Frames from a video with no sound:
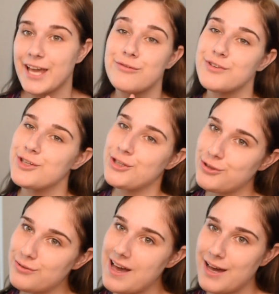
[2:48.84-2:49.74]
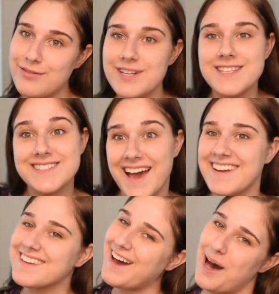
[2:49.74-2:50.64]
If you ever decide
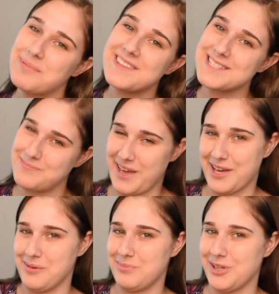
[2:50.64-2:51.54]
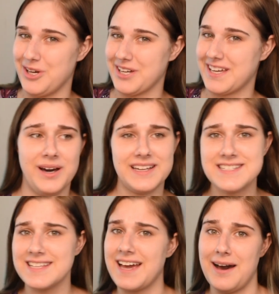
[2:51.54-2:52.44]
to copy this makeup look,
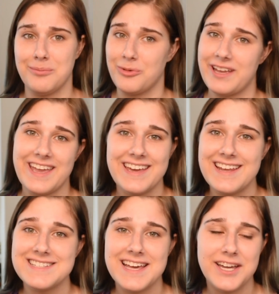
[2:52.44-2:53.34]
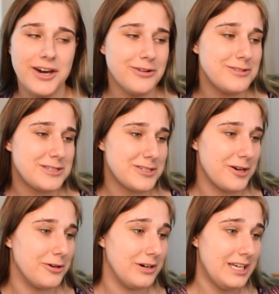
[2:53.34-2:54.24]
honestly, I'm winging it as I go,
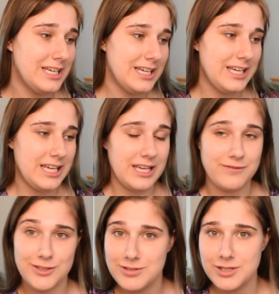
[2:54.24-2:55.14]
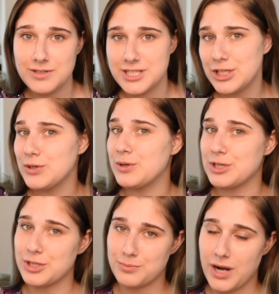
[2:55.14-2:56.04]
so if you do it too,
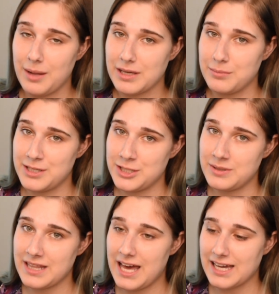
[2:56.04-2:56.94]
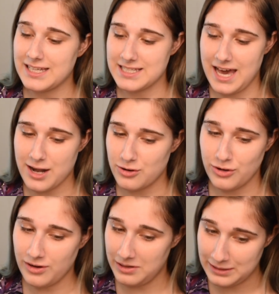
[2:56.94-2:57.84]
you're probably gonna be doing that because I don't
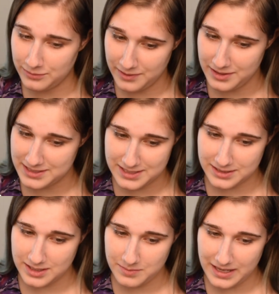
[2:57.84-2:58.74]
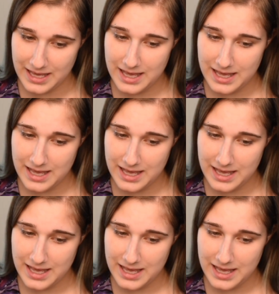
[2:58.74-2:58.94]
know how helpful this is gonna be.